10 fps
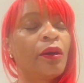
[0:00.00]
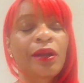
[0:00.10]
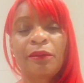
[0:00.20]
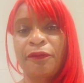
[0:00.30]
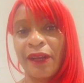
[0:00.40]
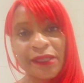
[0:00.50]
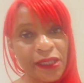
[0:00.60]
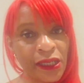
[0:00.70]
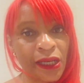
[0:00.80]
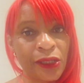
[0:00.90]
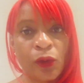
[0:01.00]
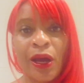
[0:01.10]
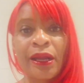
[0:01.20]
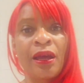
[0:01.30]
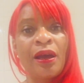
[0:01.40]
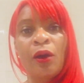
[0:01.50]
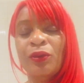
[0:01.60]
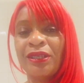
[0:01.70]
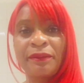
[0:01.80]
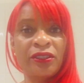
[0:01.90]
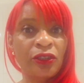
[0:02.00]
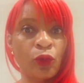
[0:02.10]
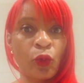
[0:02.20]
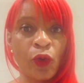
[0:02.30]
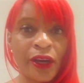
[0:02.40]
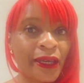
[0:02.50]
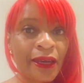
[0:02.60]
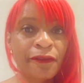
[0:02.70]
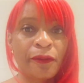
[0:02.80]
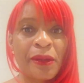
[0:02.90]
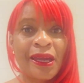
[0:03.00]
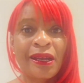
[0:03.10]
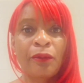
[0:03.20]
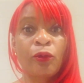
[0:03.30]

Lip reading: When I'm flustered or something's like working for me